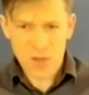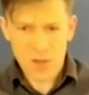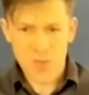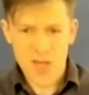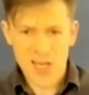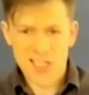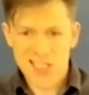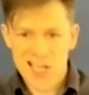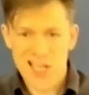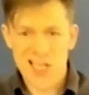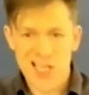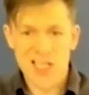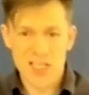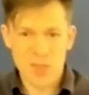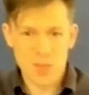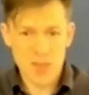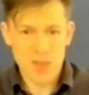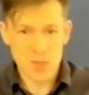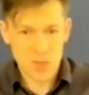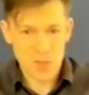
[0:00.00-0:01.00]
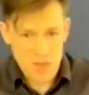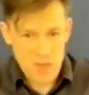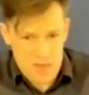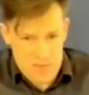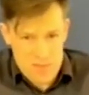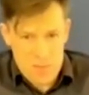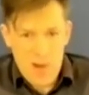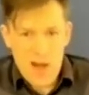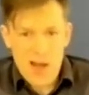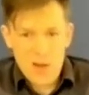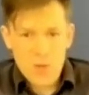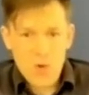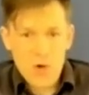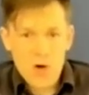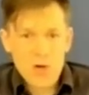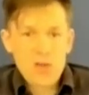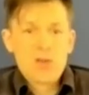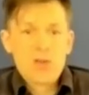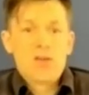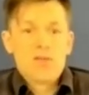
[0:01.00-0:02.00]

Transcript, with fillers: not make sense. I mean, pi one